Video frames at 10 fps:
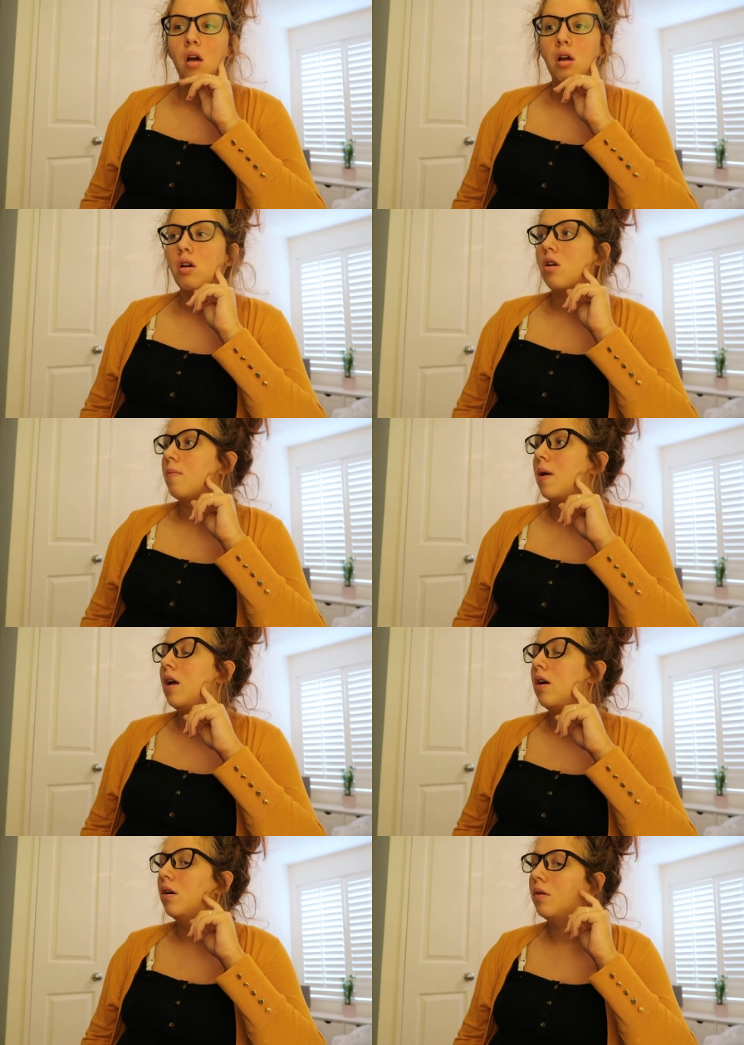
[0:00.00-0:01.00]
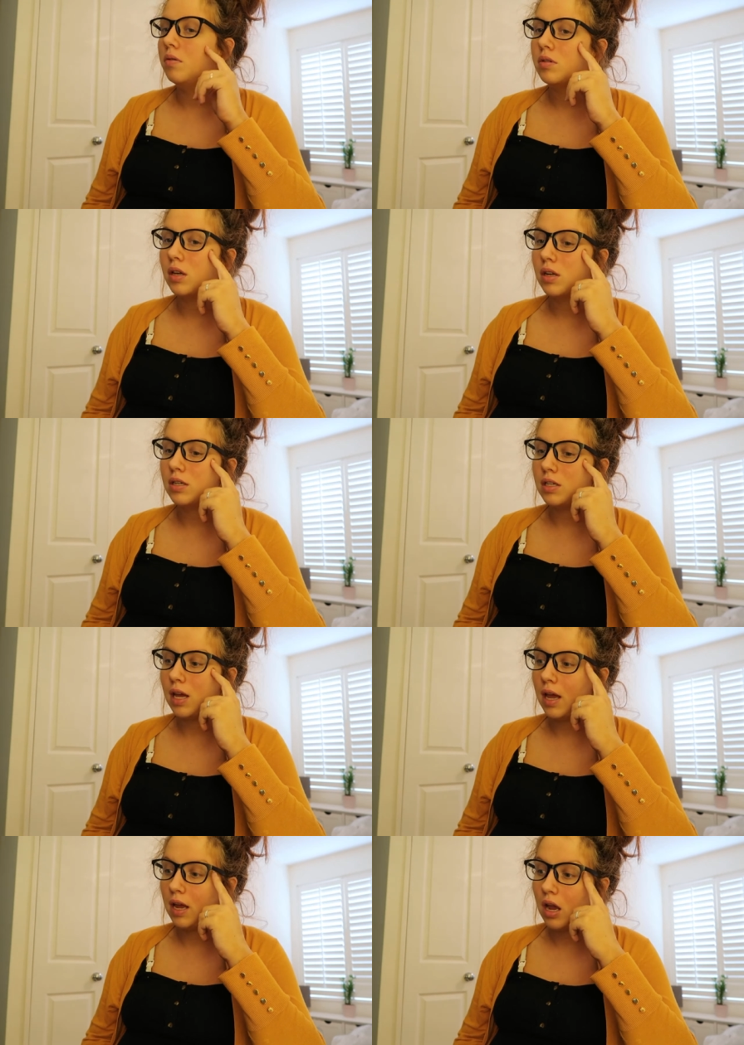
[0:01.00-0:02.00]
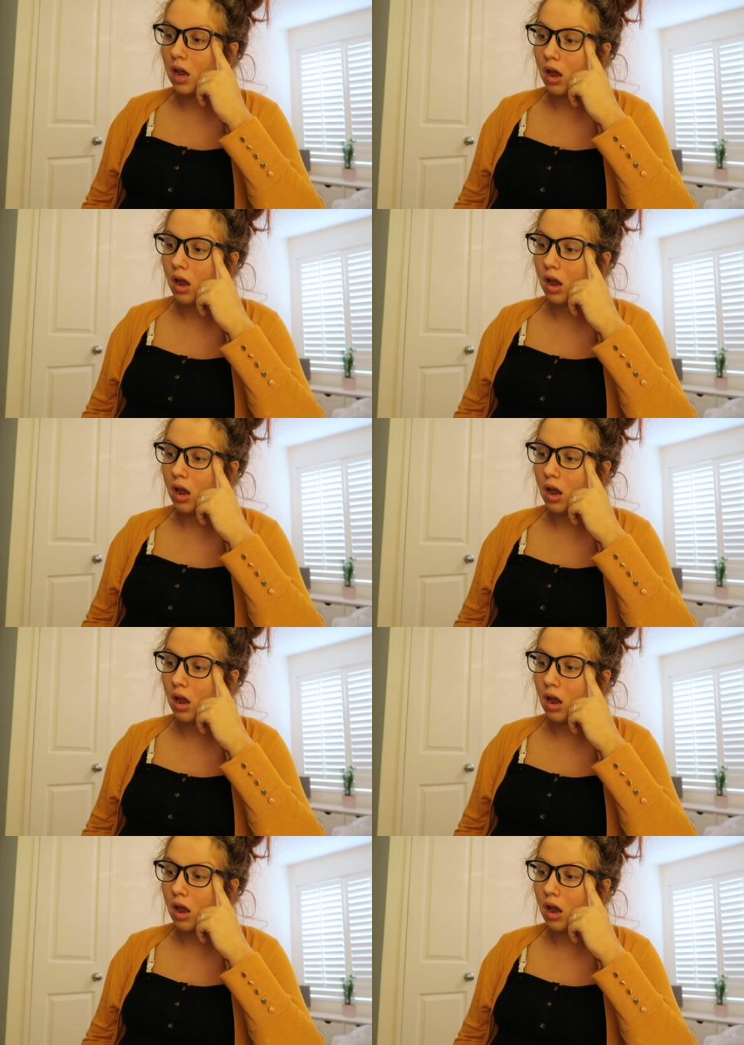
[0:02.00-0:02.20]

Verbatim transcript: Um, what was I gonna say?